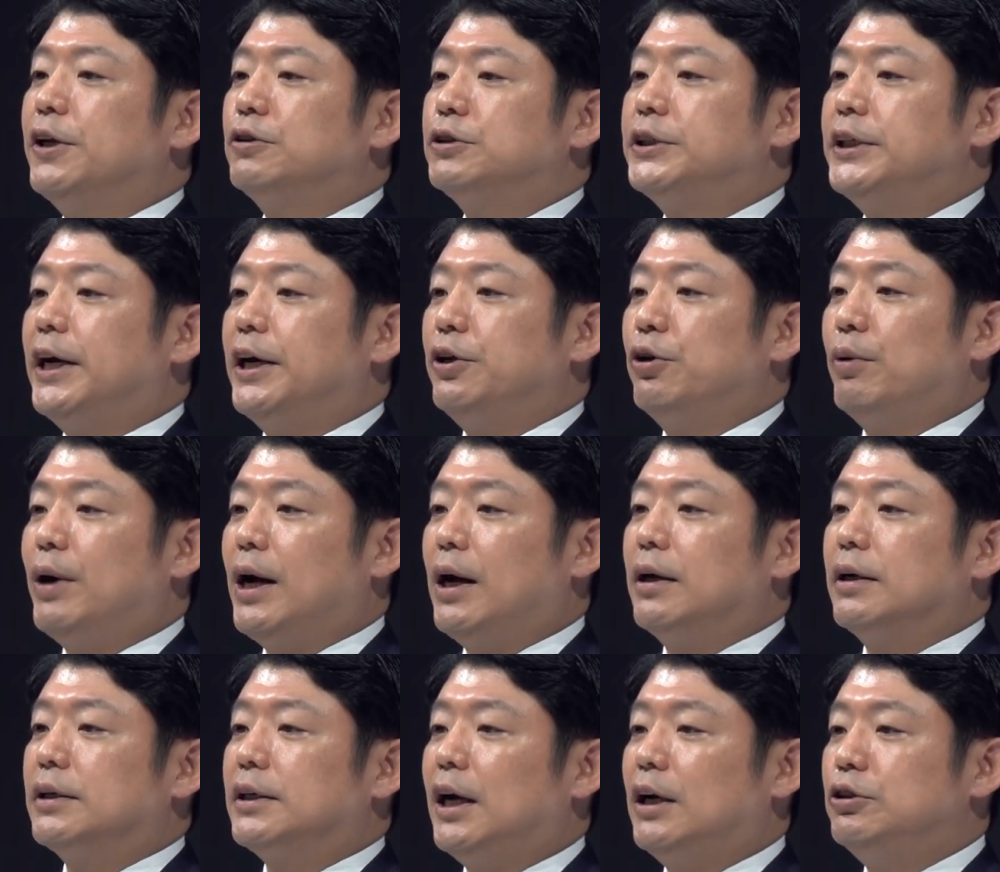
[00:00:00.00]
This shows the
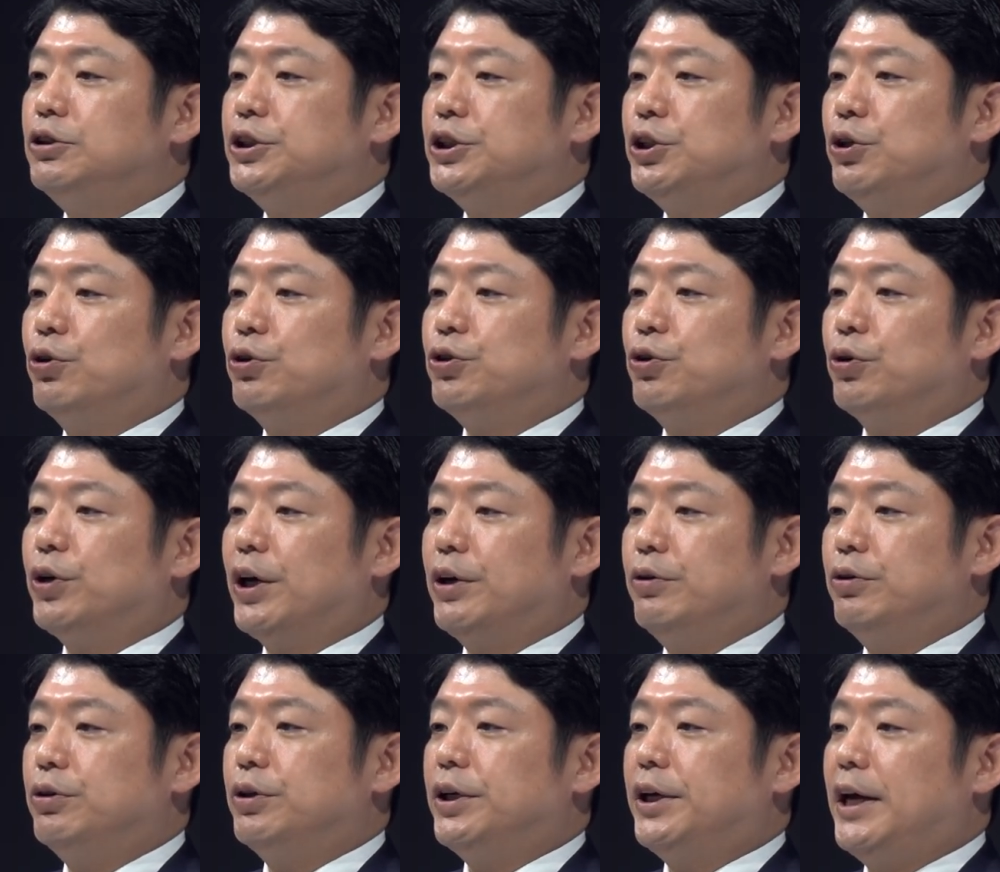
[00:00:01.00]
trend in the
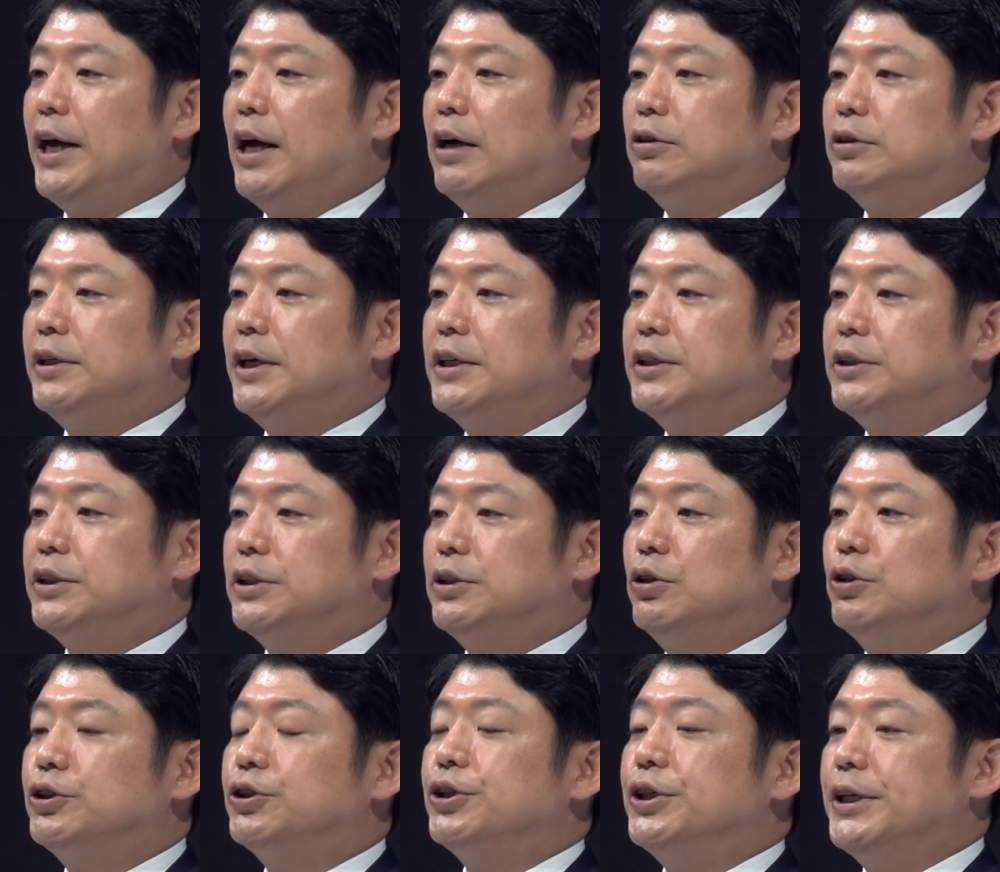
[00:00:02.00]
number of
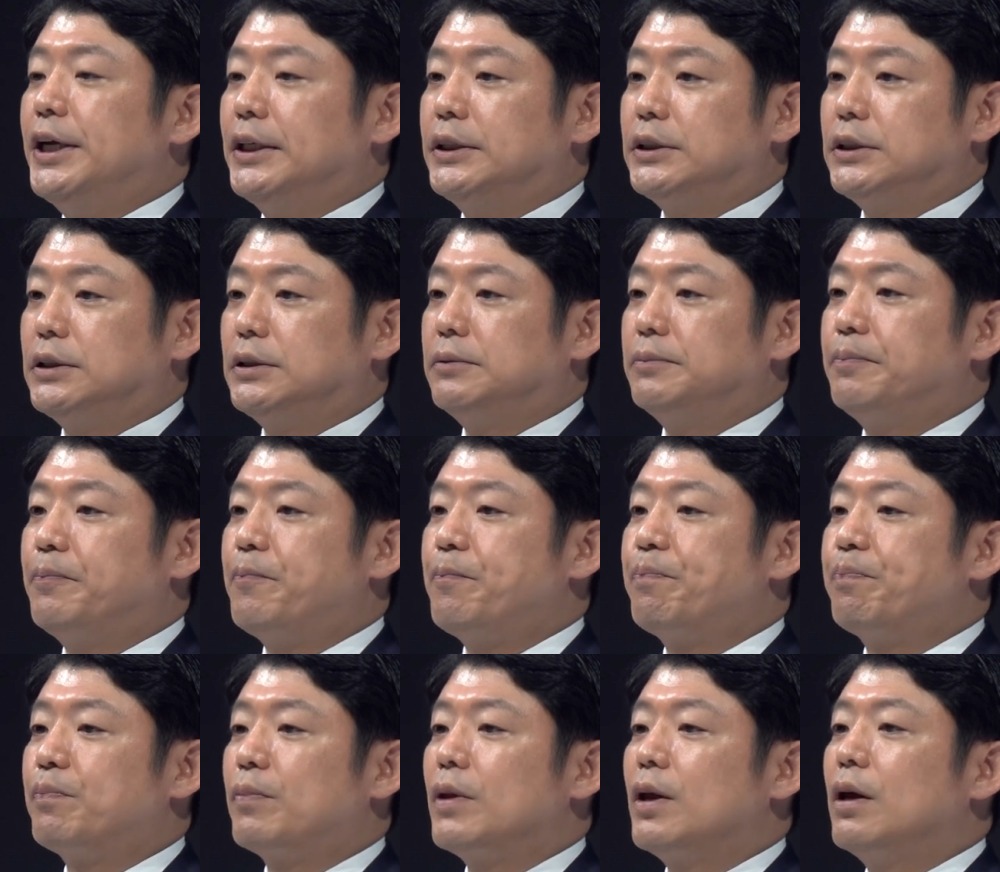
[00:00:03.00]
contracts for each
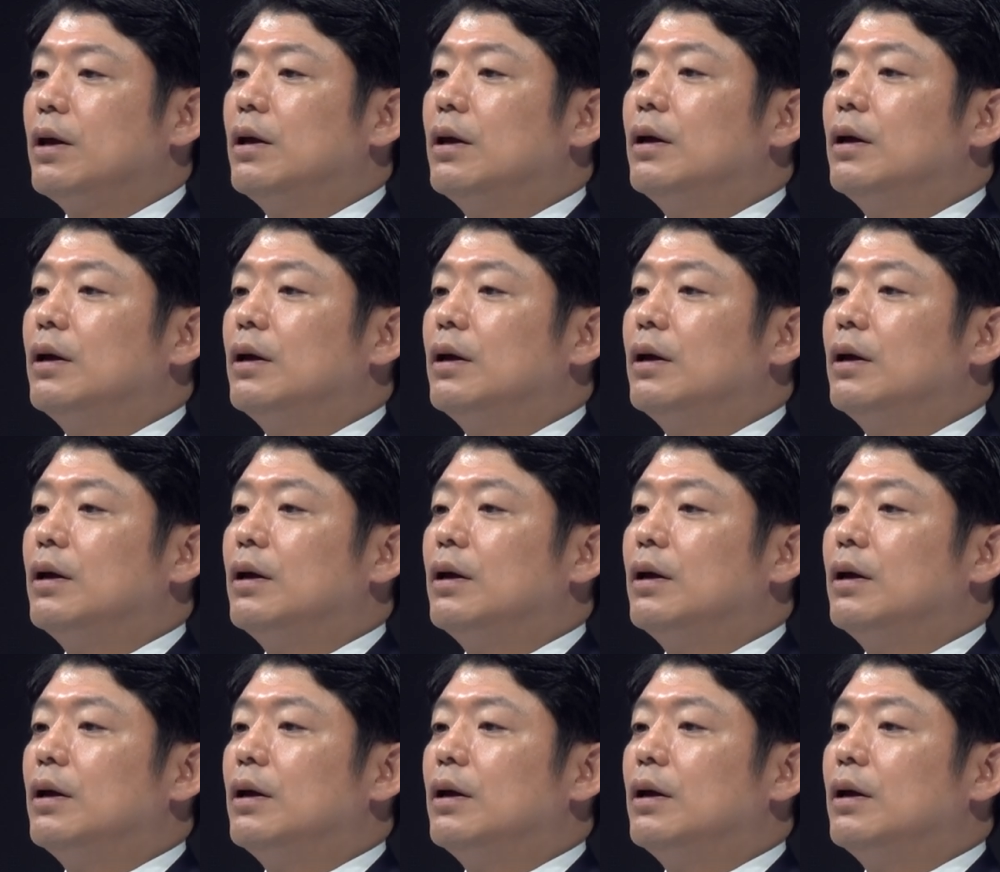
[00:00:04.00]
business.